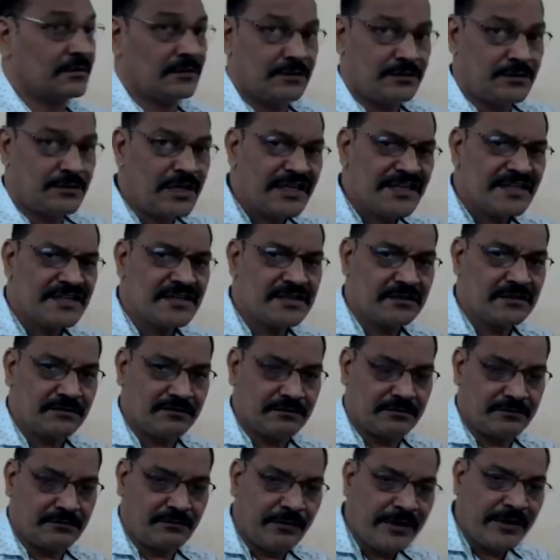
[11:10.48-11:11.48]
just
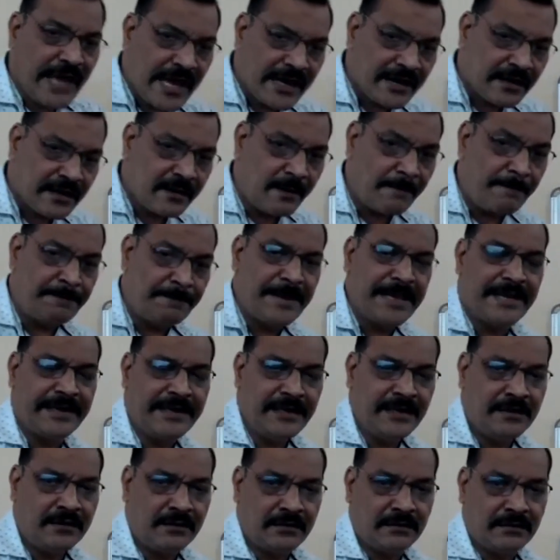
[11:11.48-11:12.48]
we are
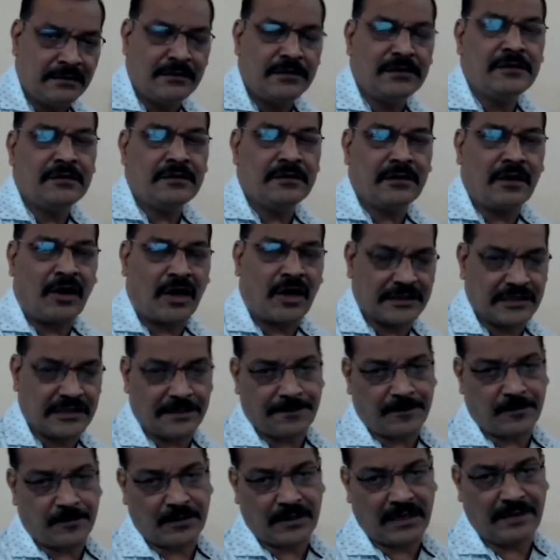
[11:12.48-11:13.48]
comparing in other
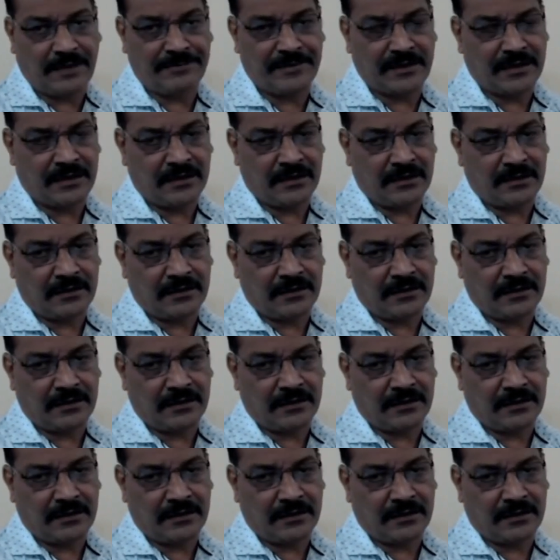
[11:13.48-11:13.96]
programming